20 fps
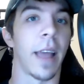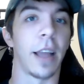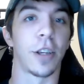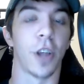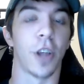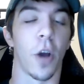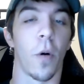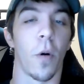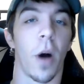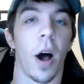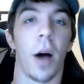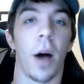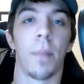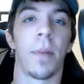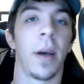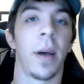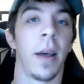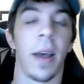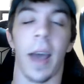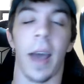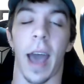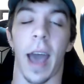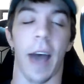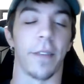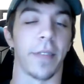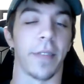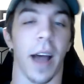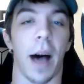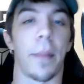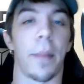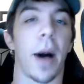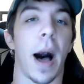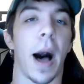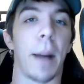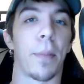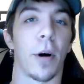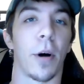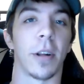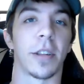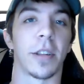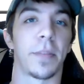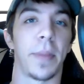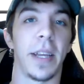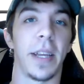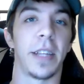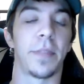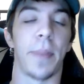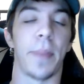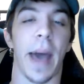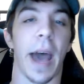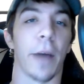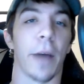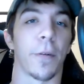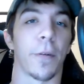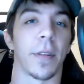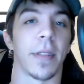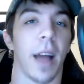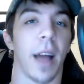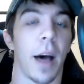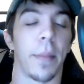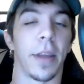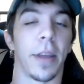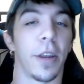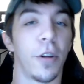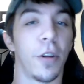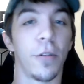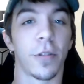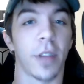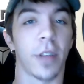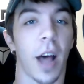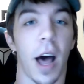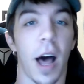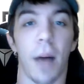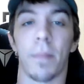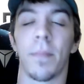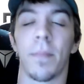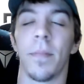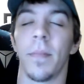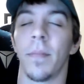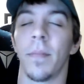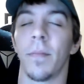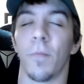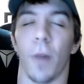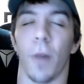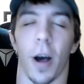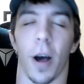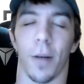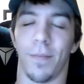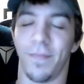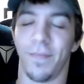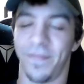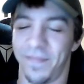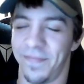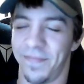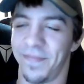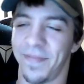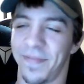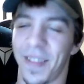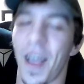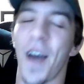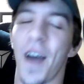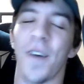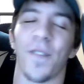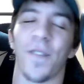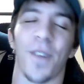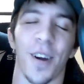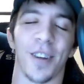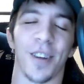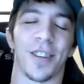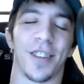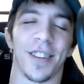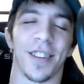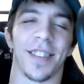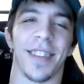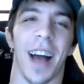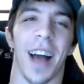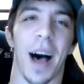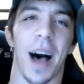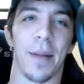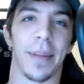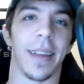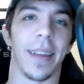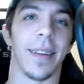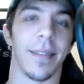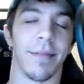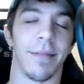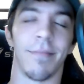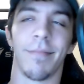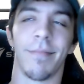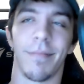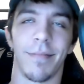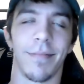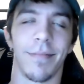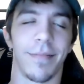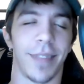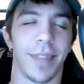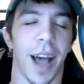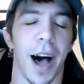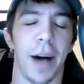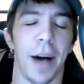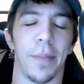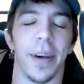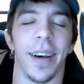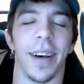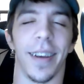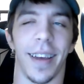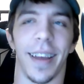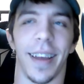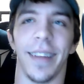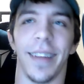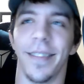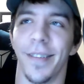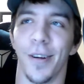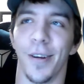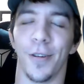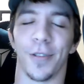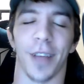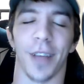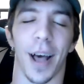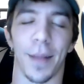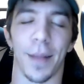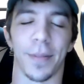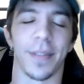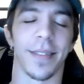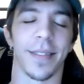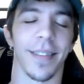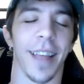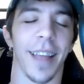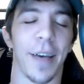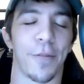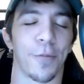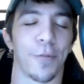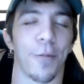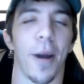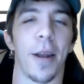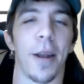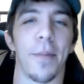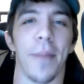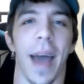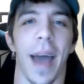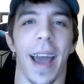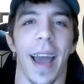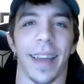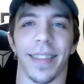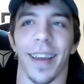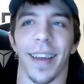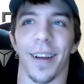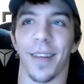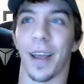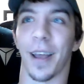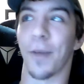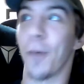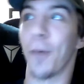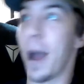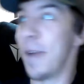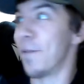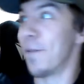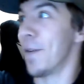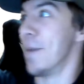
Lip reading: show up, have Tama hop on Speed's back with Nami and Usopp. Well, first just Nami and Tama, and Usopp's left running back there like, wait for